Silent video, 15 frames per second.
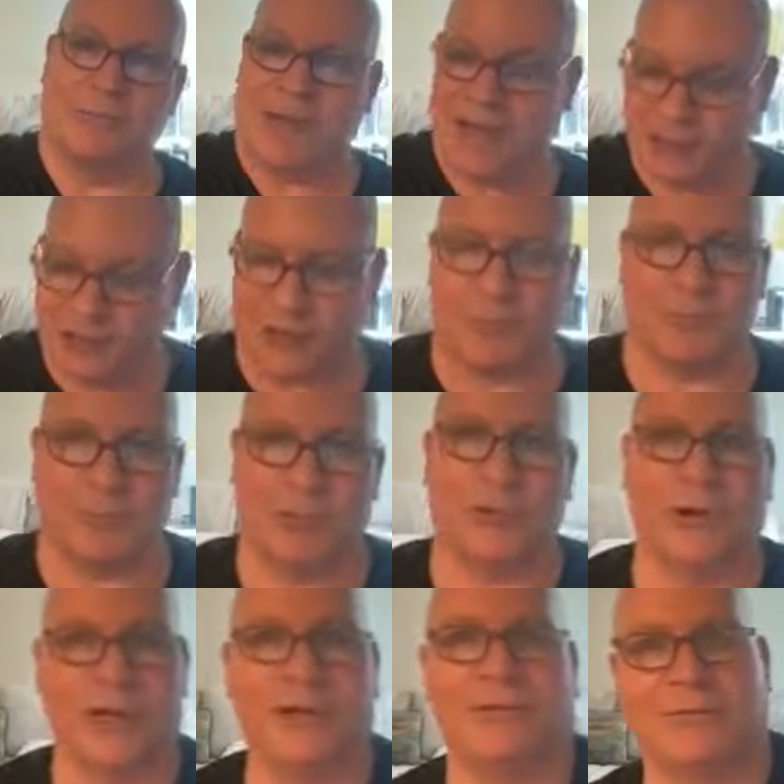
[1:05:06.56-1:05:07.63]
match up
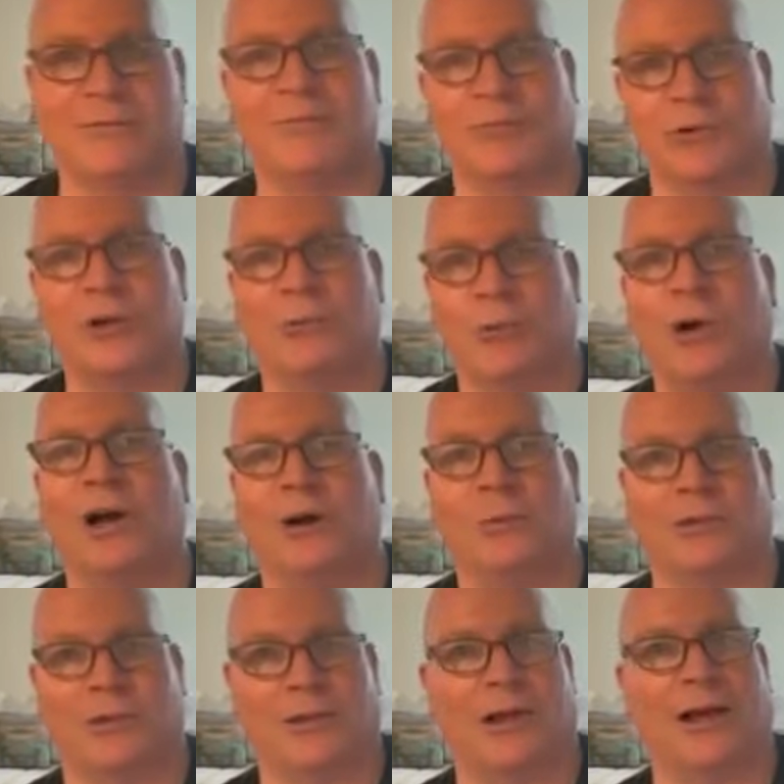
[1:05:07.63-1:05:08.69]
pretty pretty well
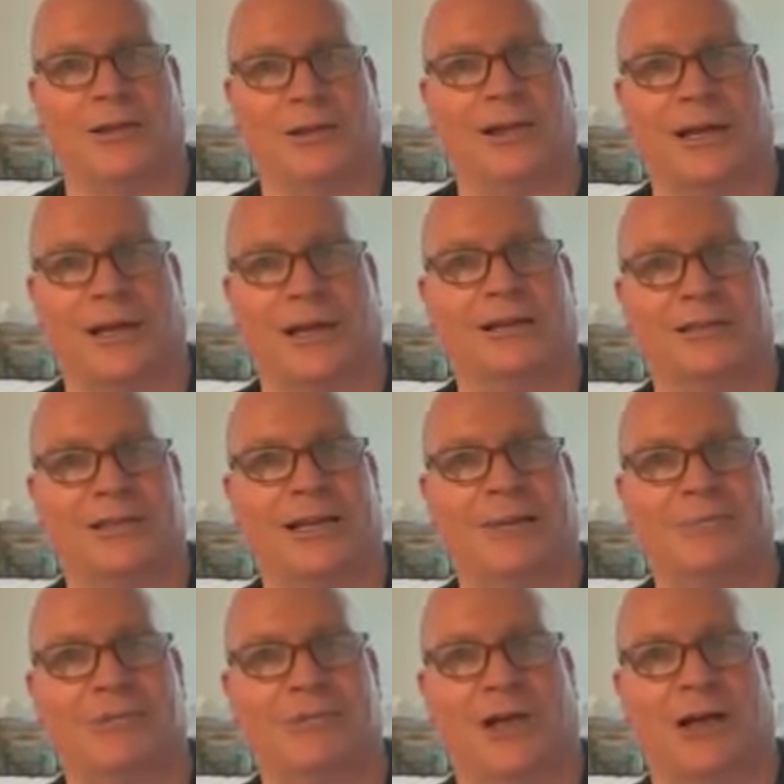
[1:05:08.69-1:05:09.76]
with a lot of the
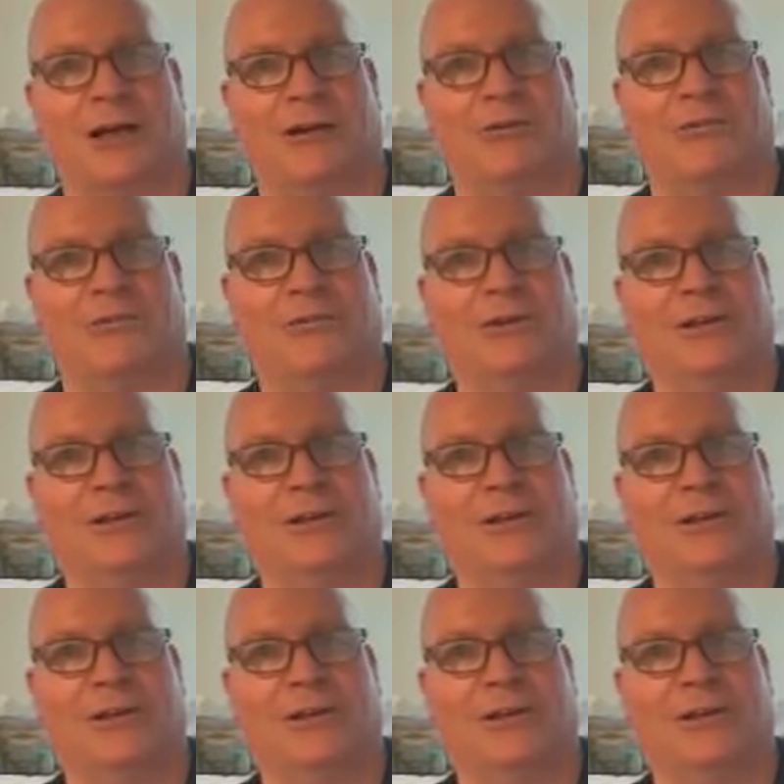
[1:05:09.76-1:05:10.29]
concepts of